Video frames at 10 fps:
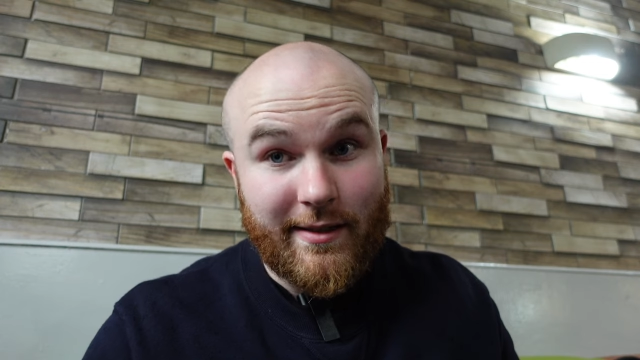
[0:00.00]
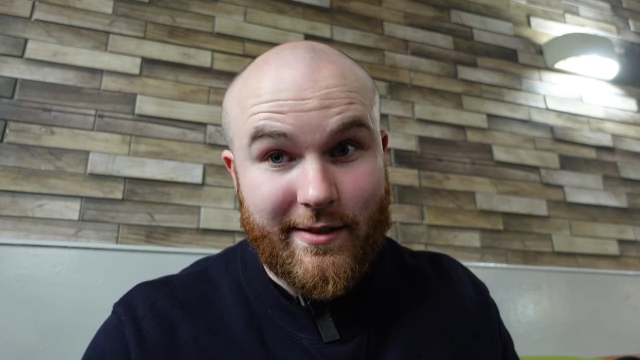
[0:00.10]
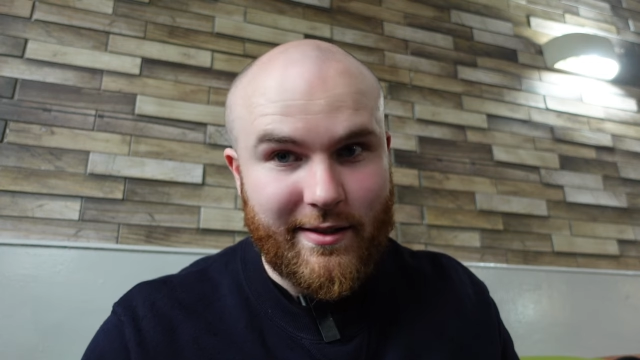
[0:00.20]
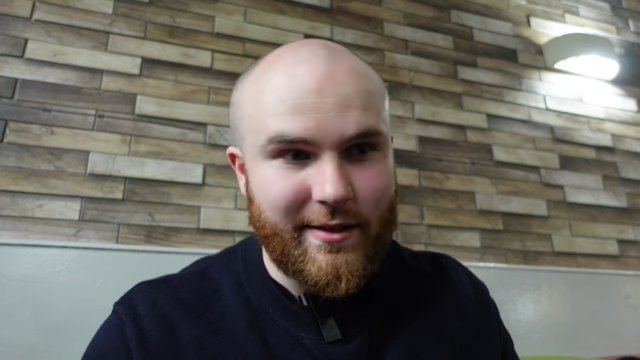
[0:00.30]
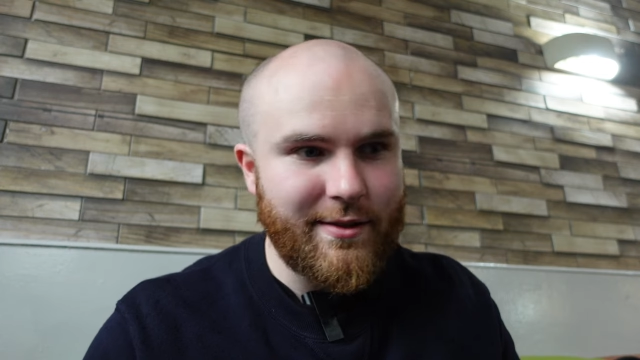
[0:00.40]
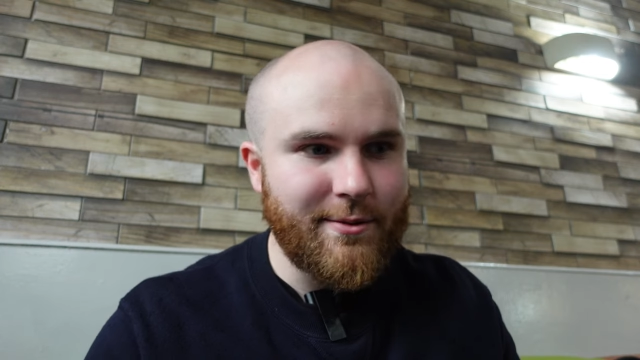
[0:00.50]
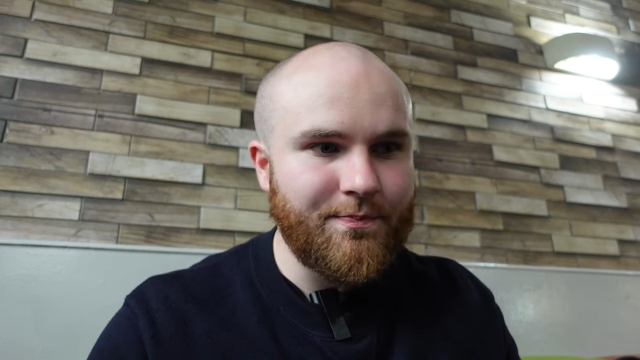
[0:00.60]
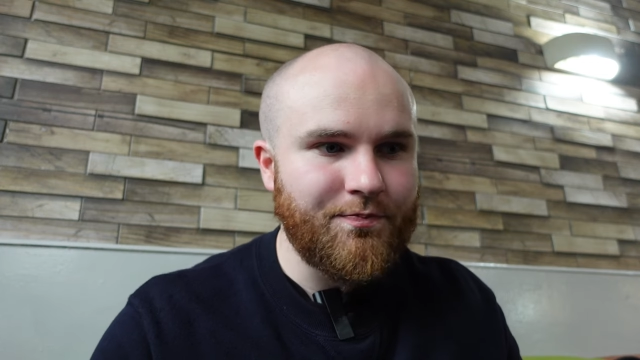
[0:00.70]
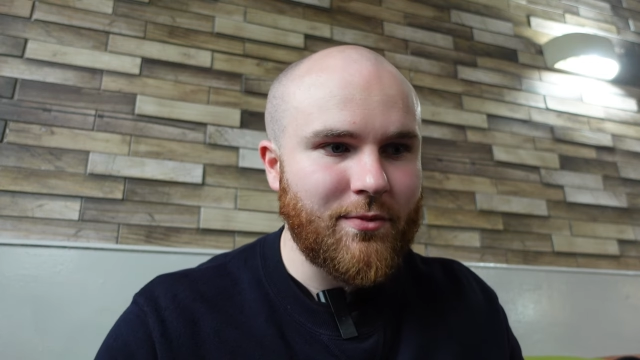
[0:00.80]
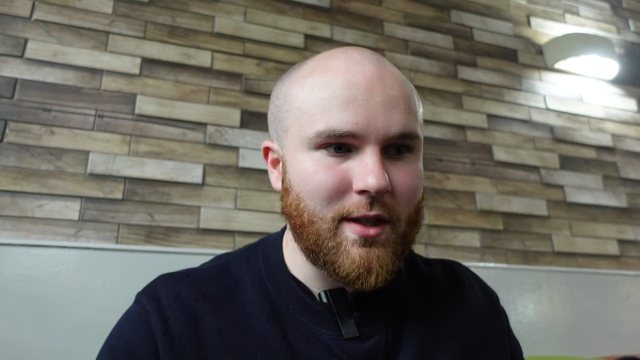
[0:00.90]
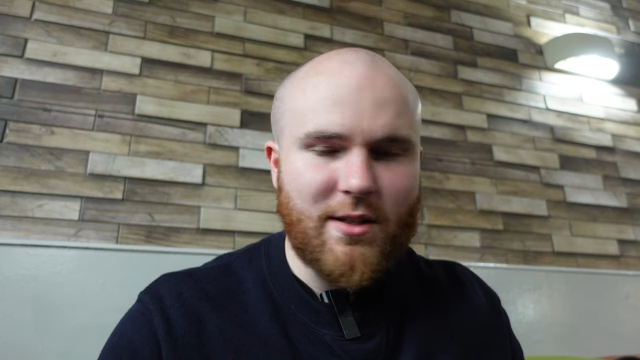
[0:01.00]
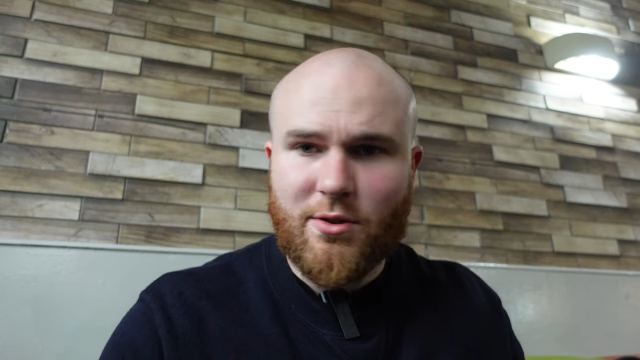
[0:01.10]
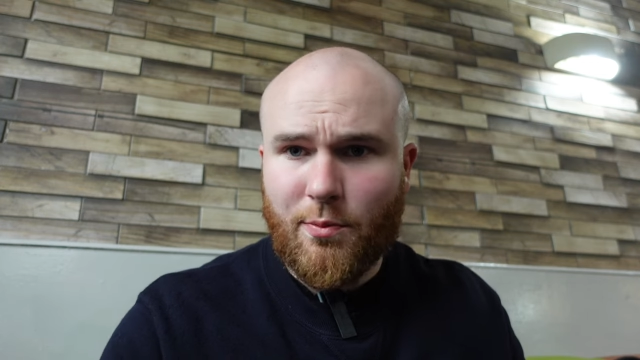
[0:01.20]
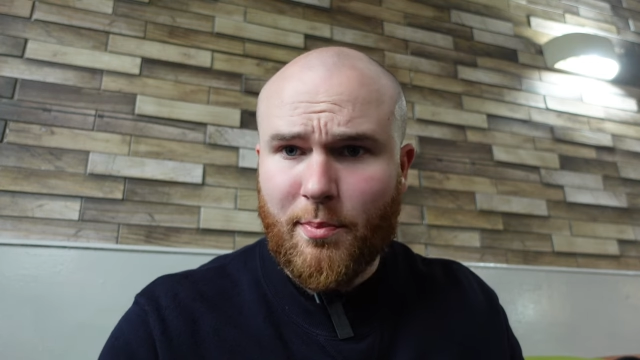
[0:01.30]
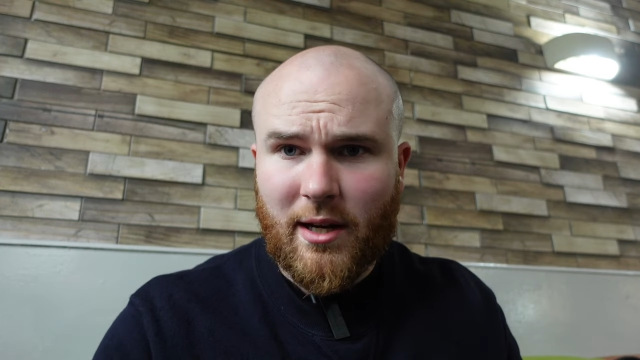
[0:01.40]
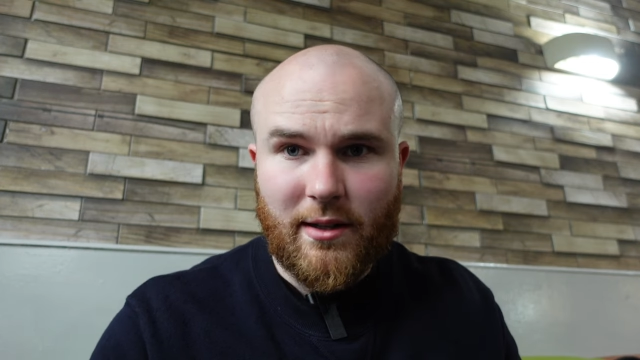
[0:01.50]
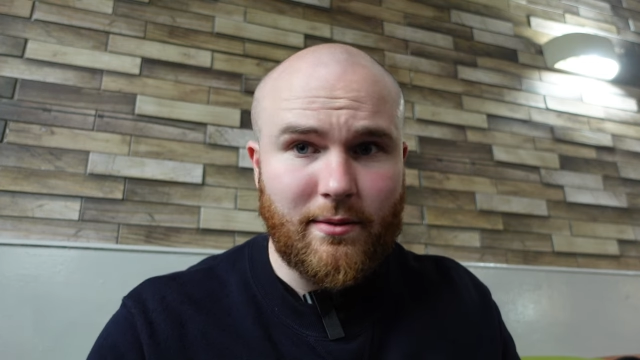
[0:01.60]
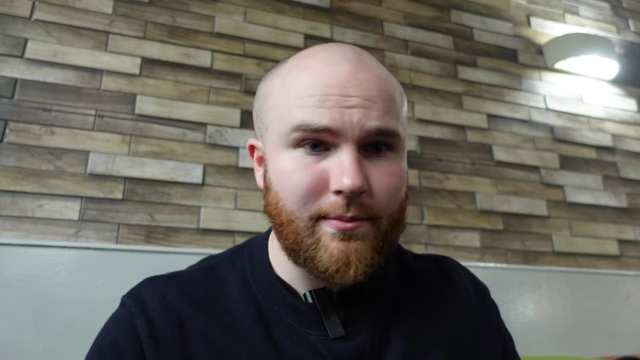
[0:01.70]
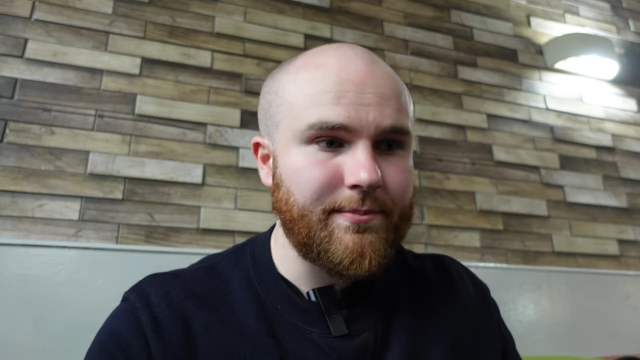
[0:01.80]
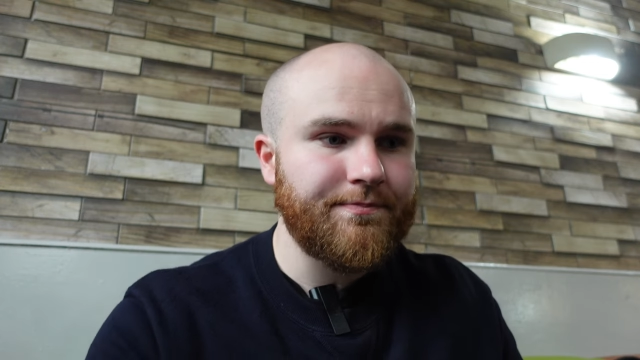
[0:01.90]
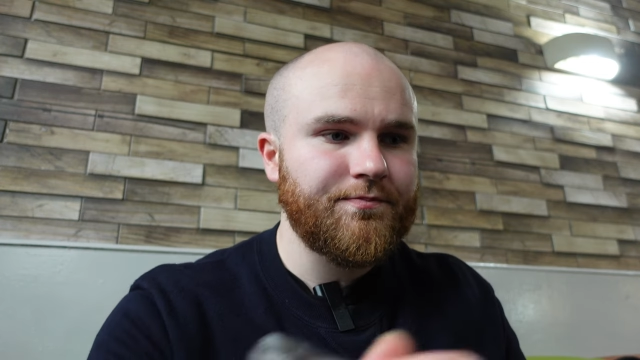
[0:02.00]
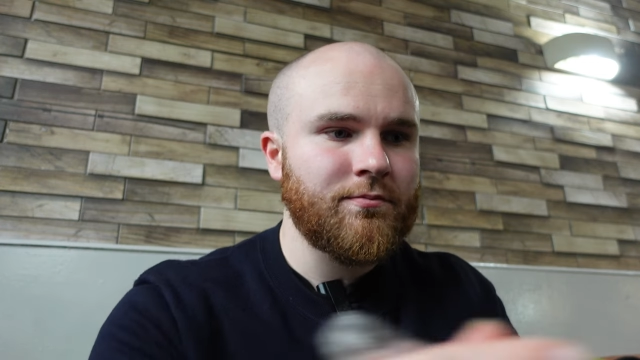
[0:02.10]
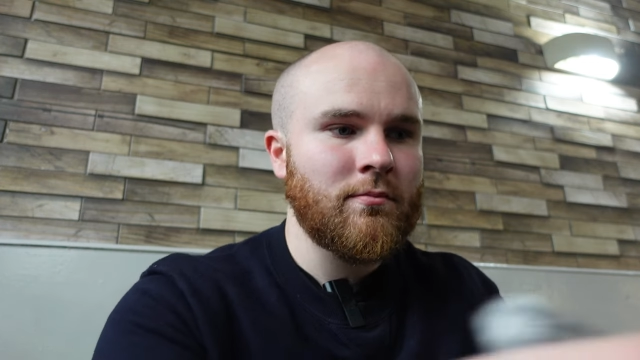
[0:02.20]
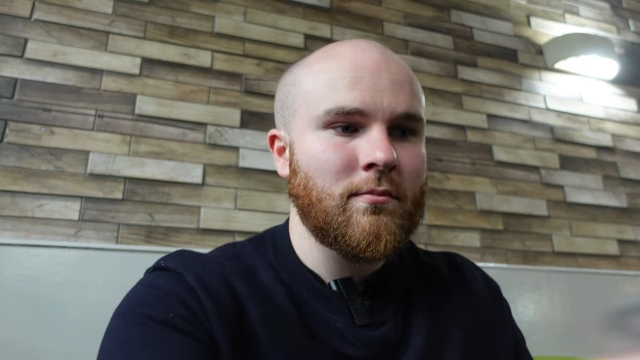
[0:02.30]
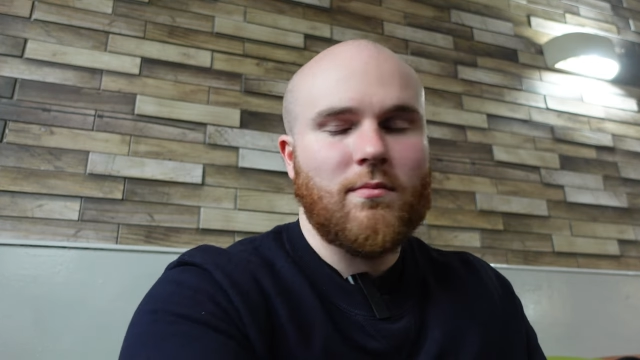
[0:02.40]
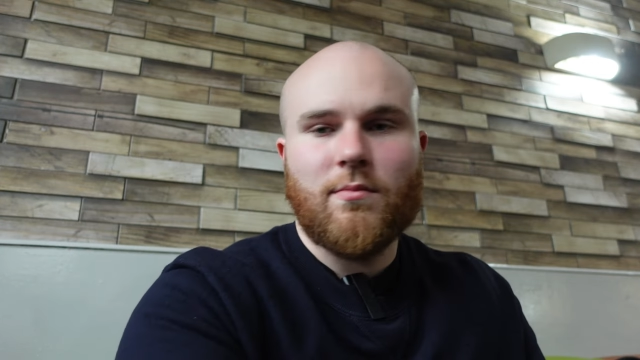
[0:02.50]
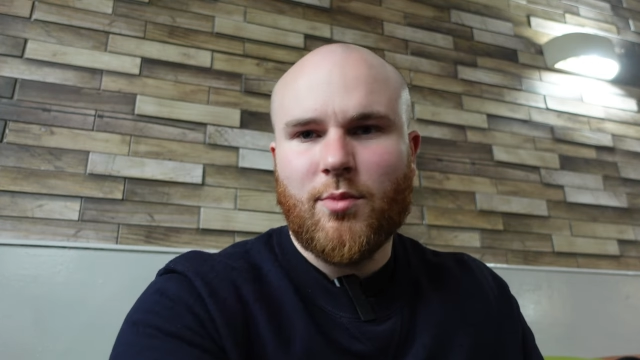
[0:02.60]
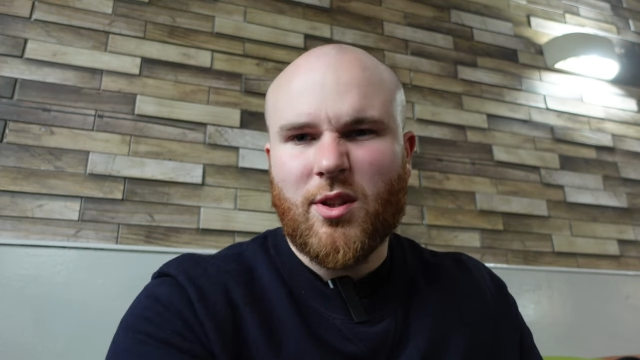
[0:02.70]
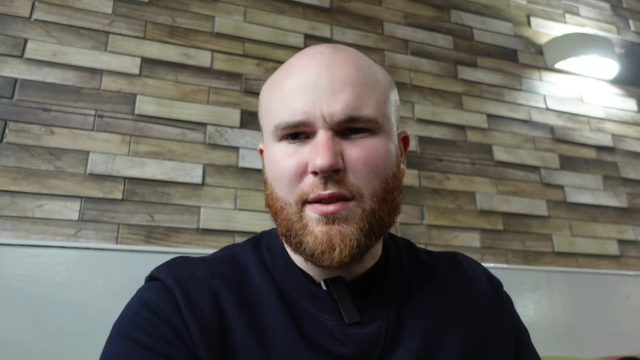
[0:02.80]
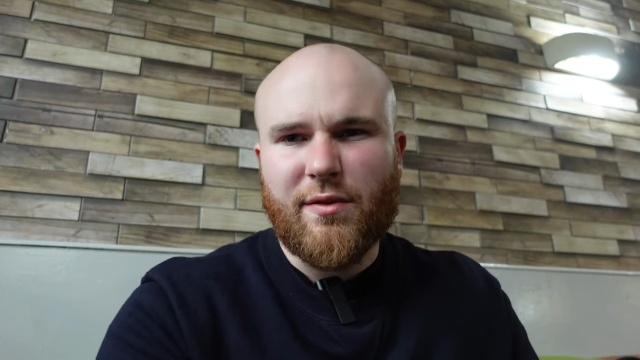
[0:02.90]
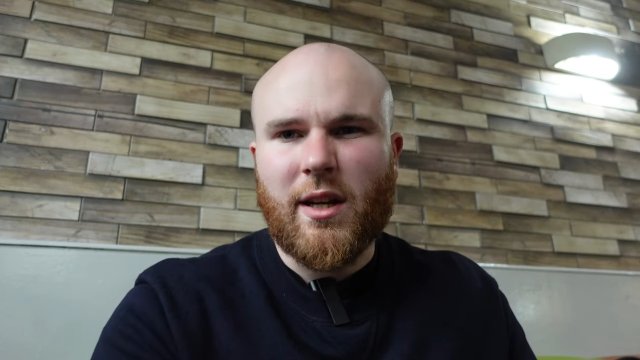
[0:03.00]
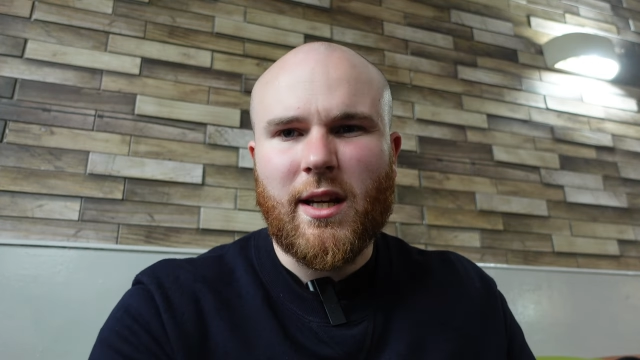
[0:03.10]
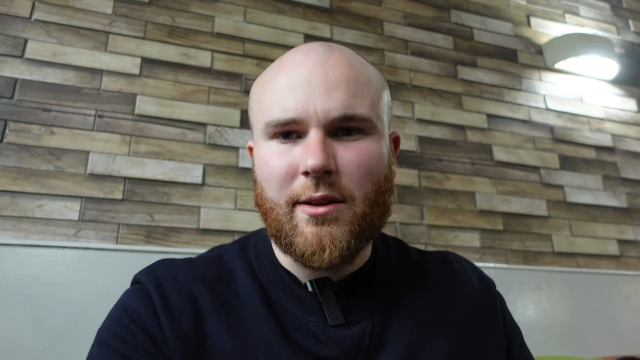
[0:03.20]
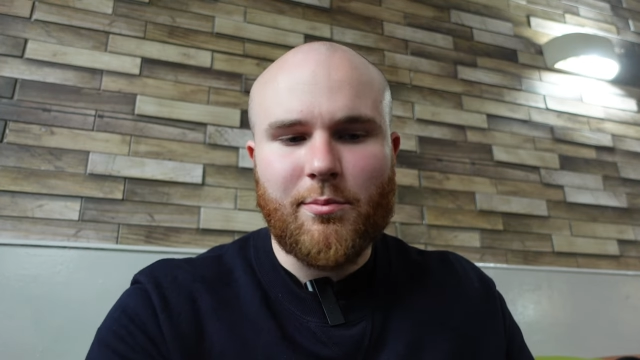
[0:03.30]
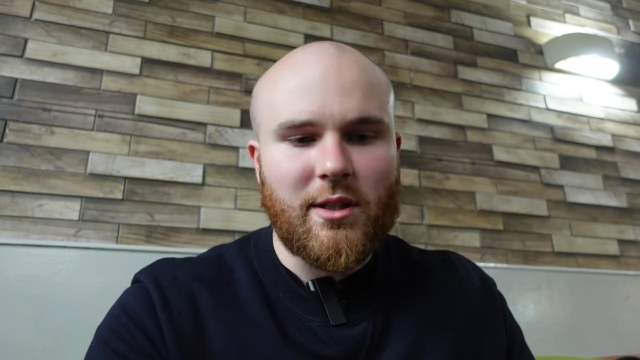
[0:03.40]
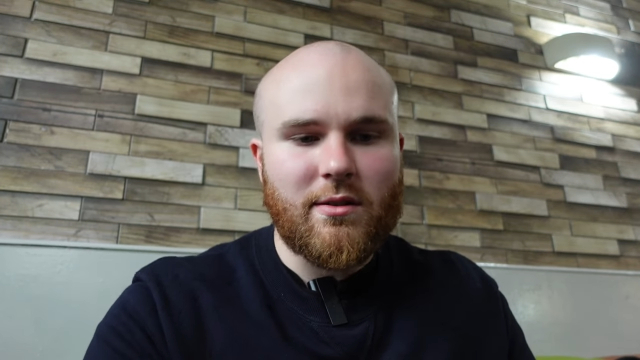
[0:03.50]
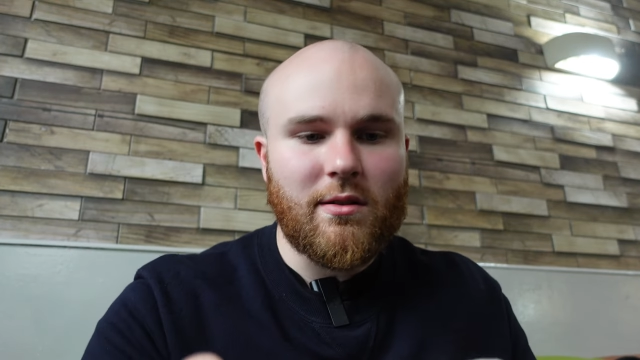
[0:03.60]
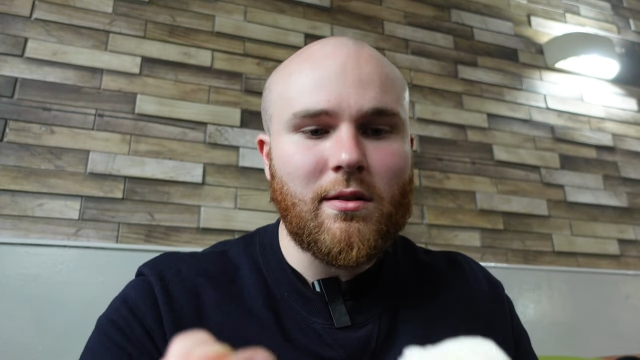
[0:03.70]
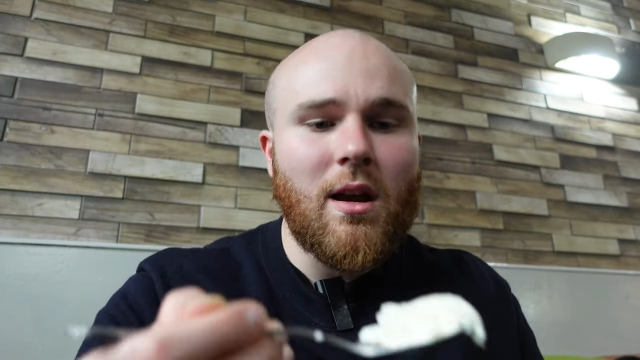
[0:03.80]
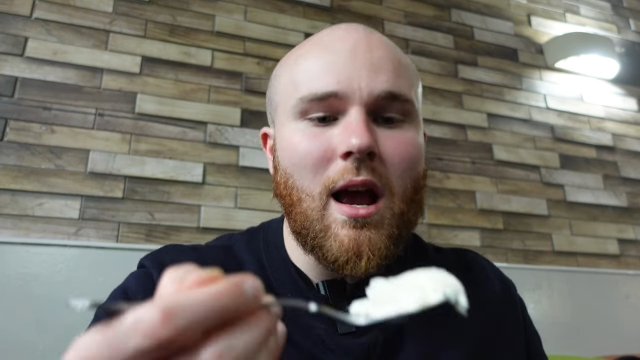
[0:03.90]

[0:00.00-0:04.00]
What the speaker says: it as it is. It's not bad, but definitely had better.